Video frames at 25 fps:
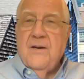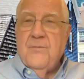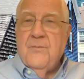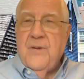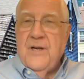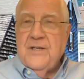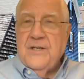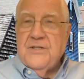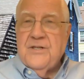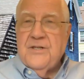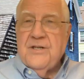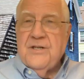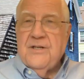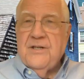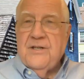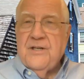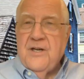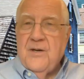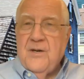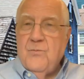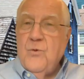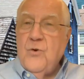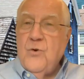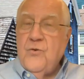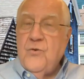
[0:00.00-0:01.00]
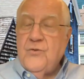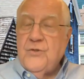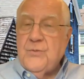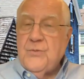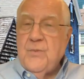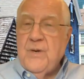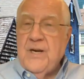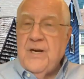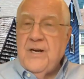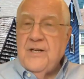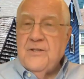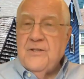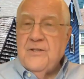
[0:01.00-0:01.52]
basically a moves
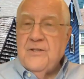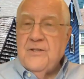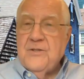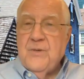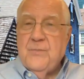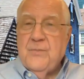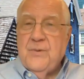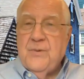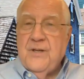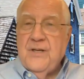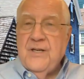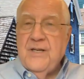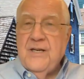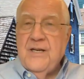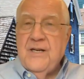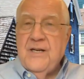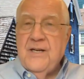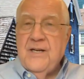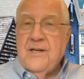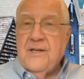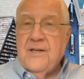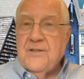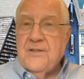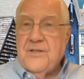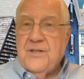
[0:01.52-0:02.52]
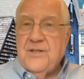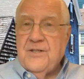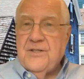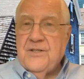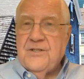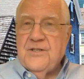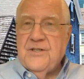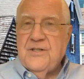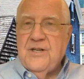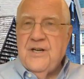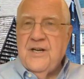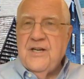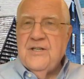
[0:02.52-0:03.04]
management plan and a
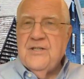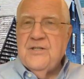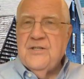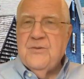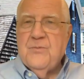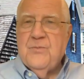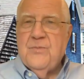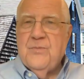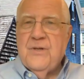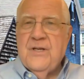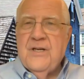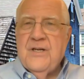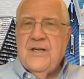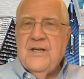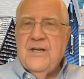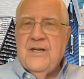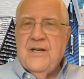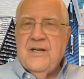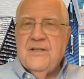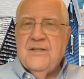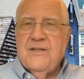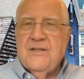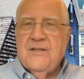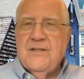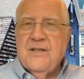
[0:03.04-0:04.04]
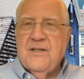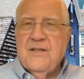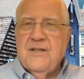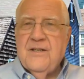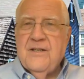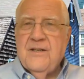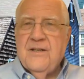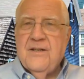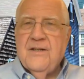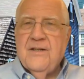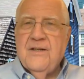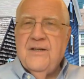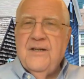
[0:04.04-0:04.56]
solicitation plan, I think
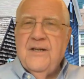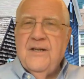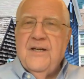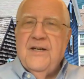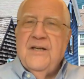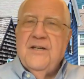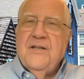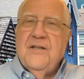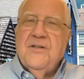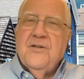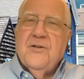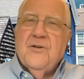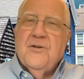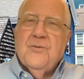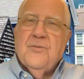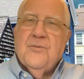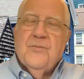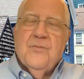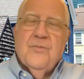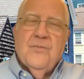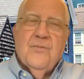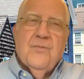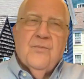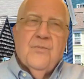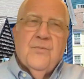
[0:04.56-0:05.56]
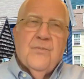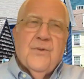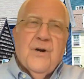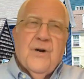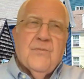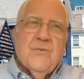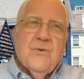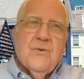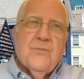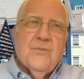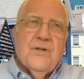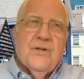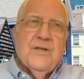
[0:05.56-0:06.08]
uh, you'll
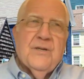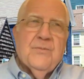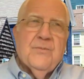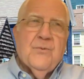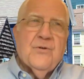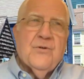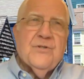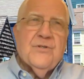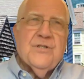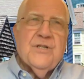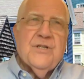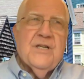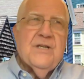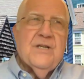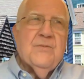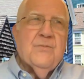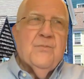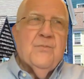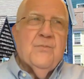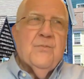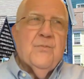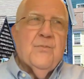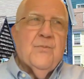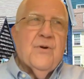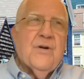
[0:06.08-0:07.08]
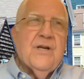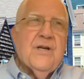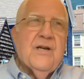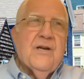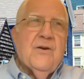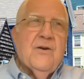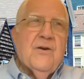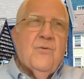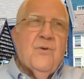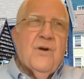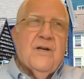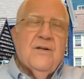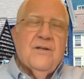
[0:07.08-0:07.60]
probably proceed pretty
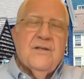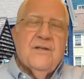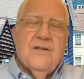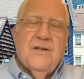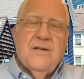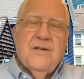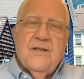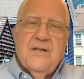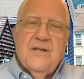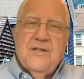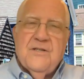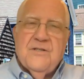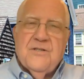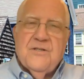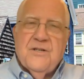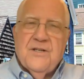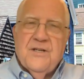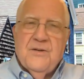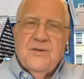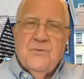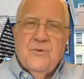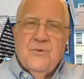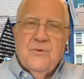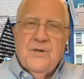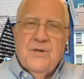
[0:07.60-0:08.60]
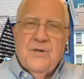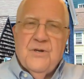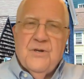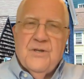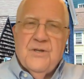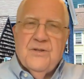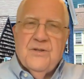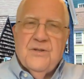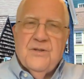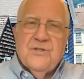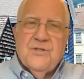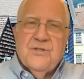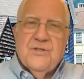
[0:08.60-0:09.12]
quickly and easily with
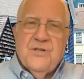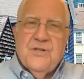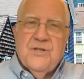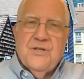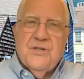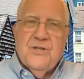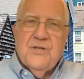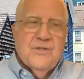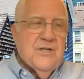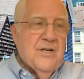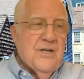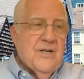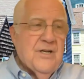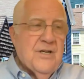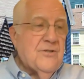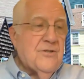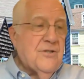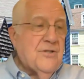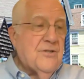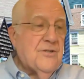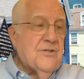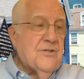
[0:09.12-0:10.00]
those conversations.